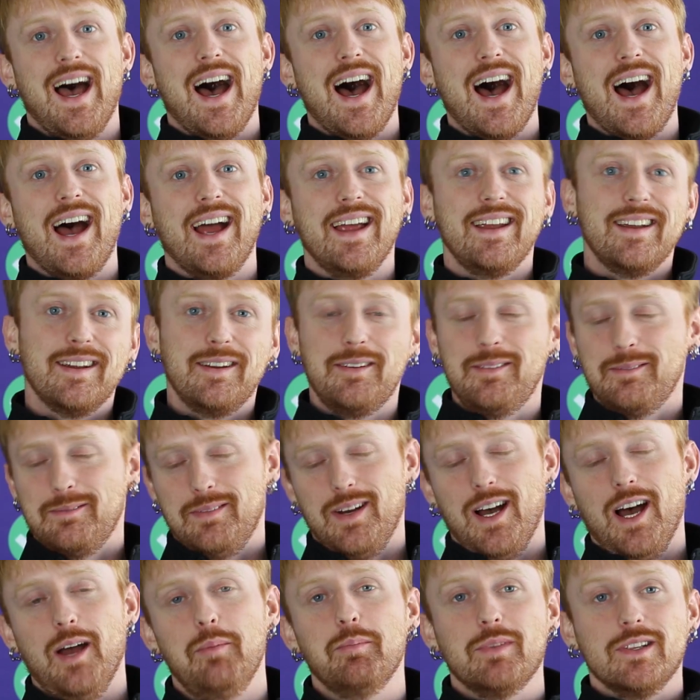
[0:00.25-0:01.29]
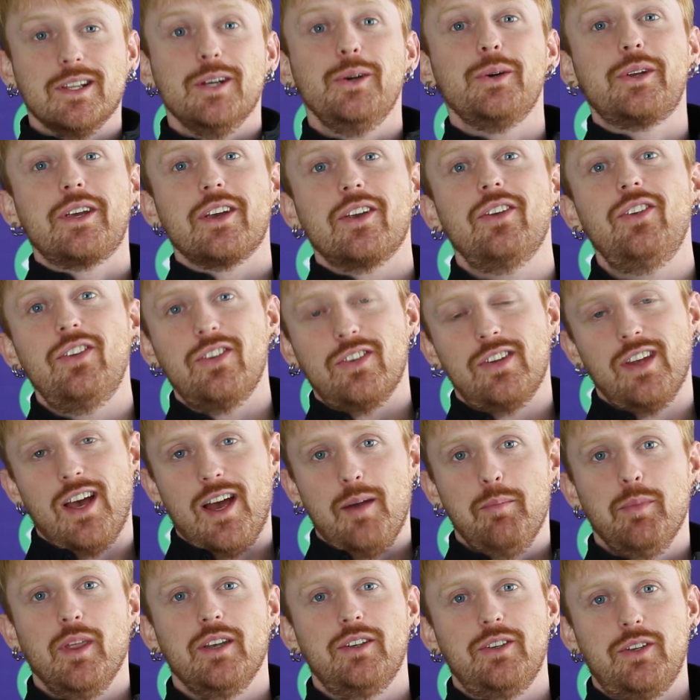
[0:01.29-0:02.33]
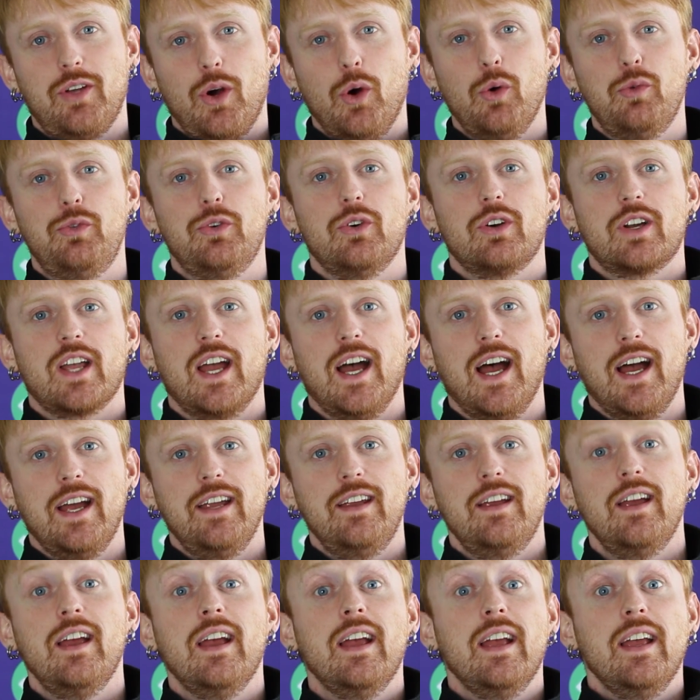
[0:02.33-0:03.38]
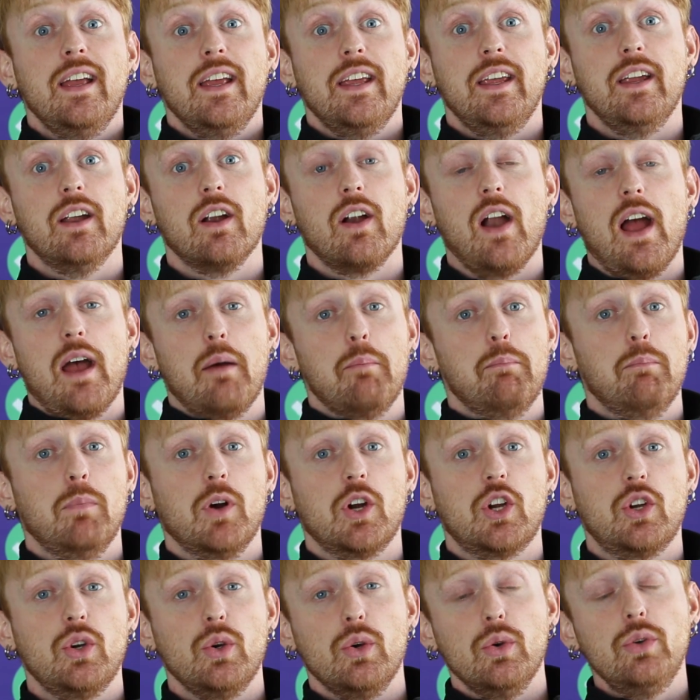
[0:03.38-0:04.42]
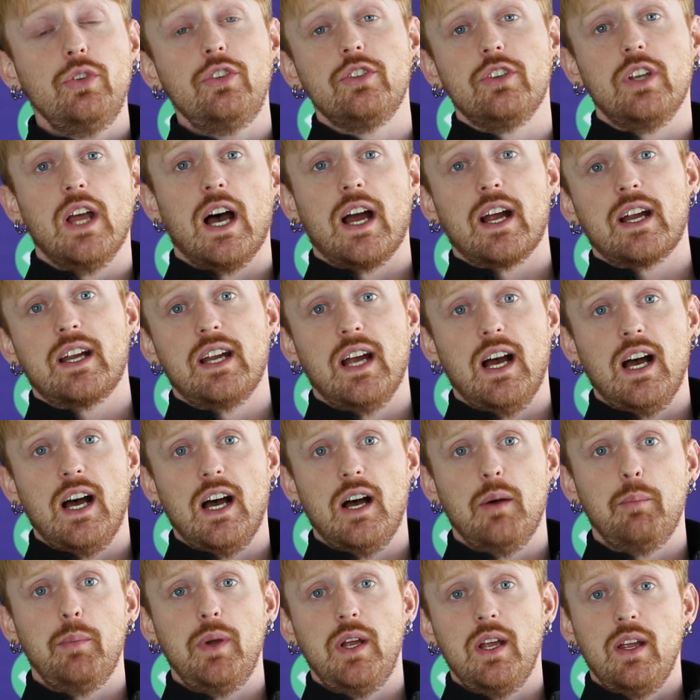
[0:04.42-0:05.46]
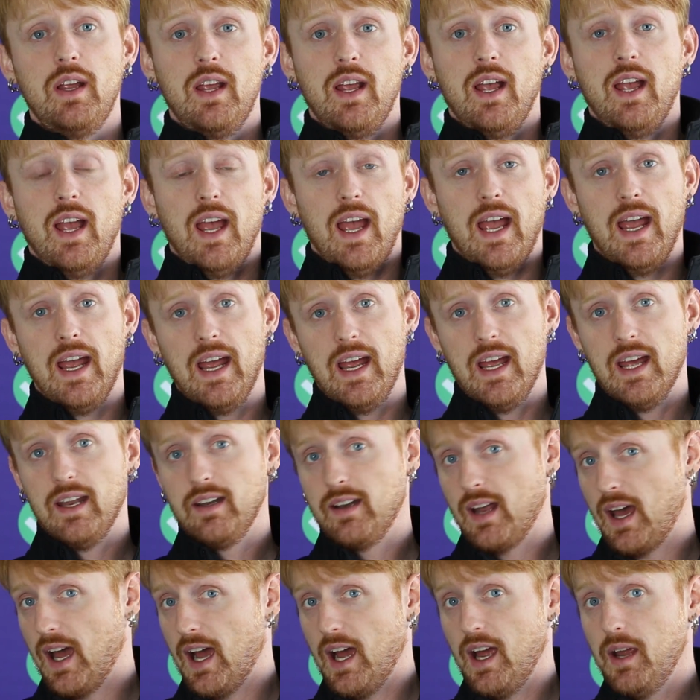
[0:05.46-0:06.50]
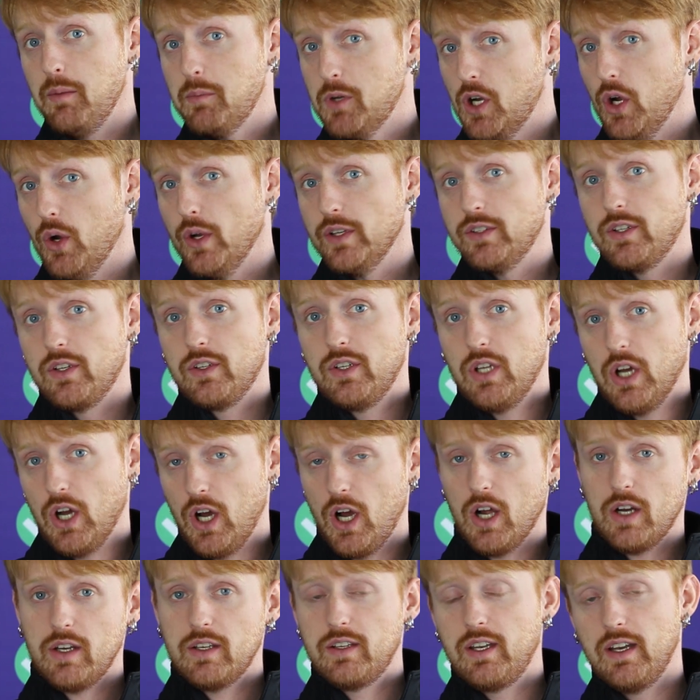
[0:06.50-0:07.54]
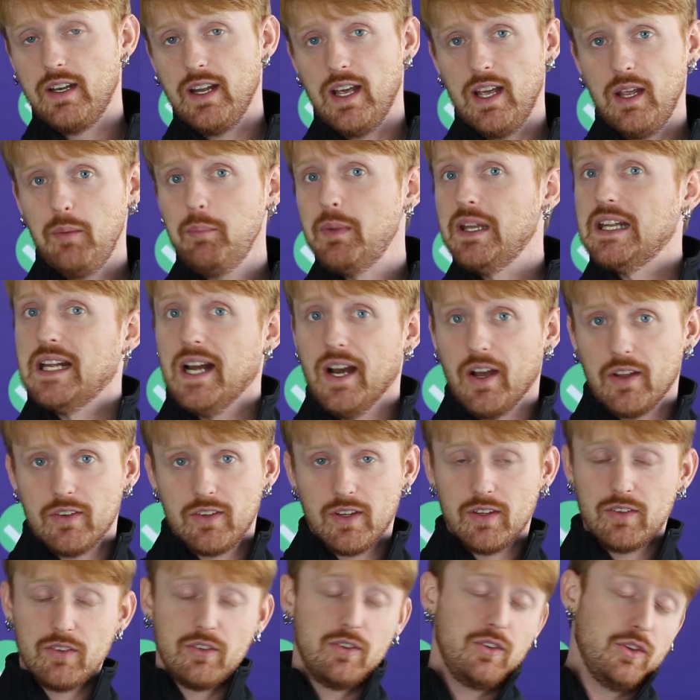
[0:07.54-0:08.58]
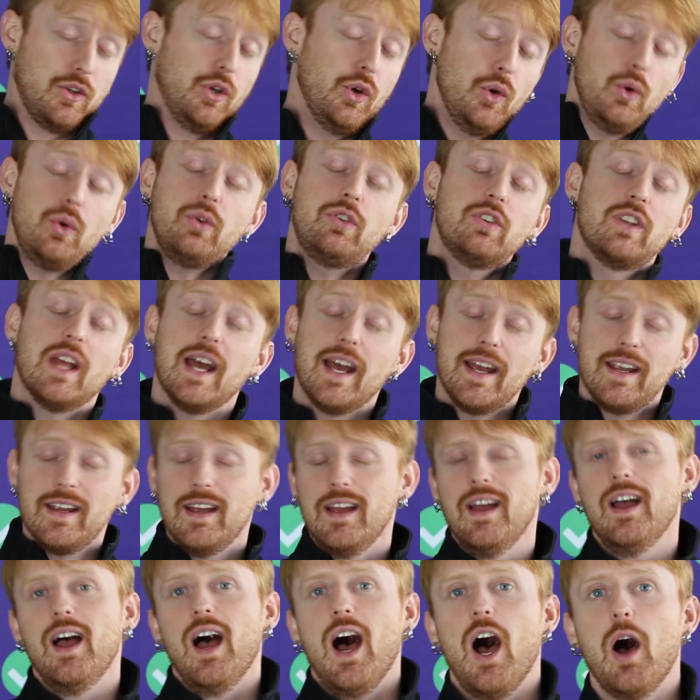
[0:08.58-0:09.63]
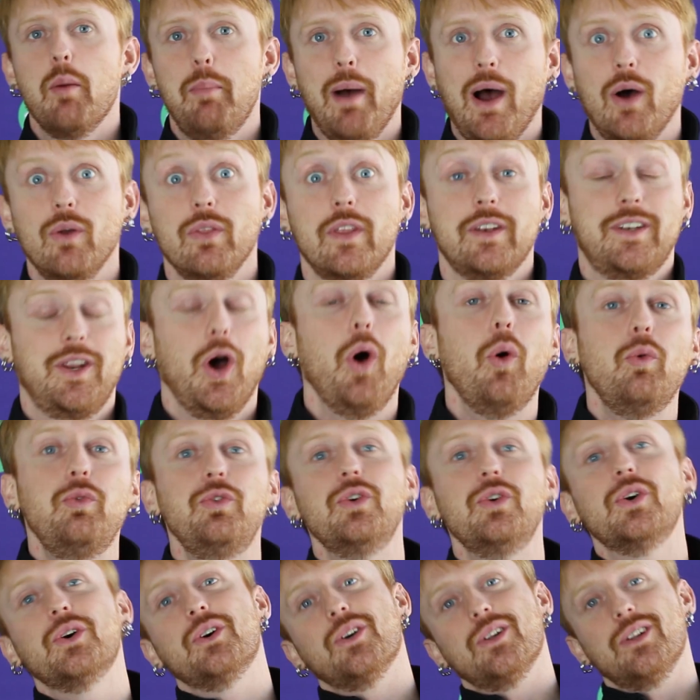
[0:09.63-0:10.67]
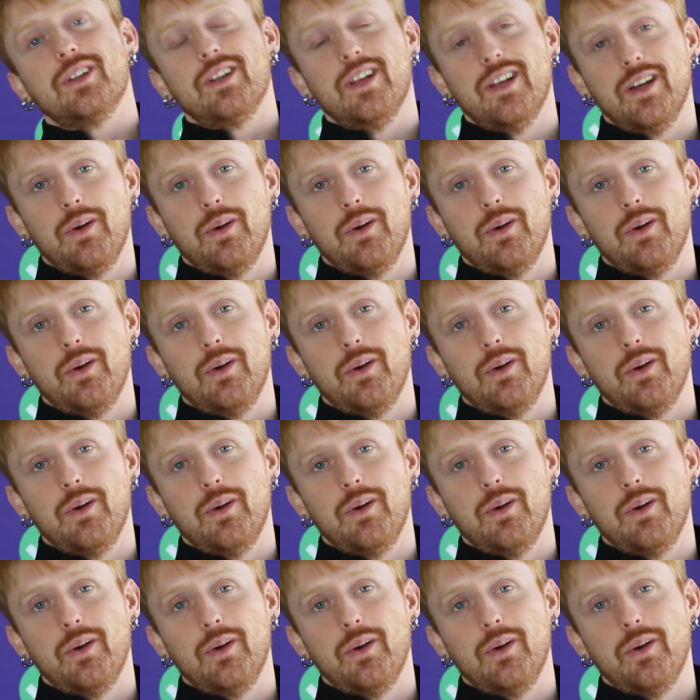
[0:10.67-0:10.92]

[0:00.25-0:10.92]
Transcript: Hi, I'm Lucas. I'm the TOEFL guy here at magoosh.com, and I'm going to talk today, because it's Tuesday, about the TOEFL.